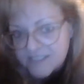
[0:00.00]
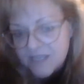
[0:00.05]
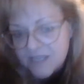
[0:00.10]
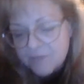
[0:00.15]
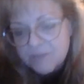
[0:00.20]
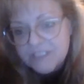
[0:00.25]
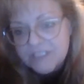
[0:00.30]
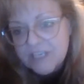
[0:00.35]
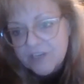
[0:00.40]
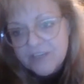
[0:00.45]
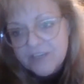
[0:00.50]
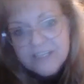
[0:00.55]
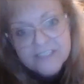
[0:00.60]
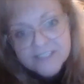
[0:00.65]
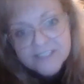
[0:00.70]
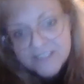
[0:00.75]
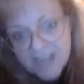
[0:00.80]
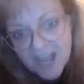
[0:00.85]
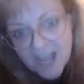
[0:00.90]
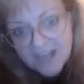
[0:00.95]
a cemetery.
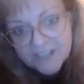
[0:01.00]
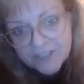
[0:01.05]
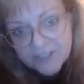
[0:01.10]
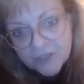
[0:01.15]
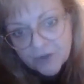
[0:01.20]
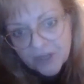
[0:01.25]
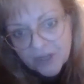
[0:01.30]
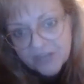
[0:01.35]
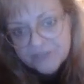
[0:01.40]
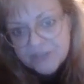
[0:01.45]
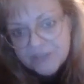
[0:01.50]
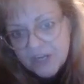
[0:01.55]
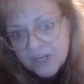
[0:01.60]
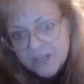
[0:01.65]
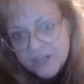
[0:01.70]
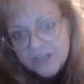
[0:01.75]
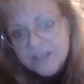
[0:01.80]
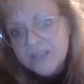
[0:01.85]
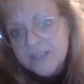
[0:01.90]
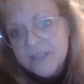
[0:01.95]
It's not in a
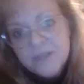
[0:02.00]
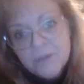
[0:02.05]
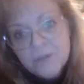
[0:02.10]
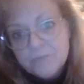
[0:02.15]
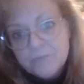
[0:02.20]
graveyard.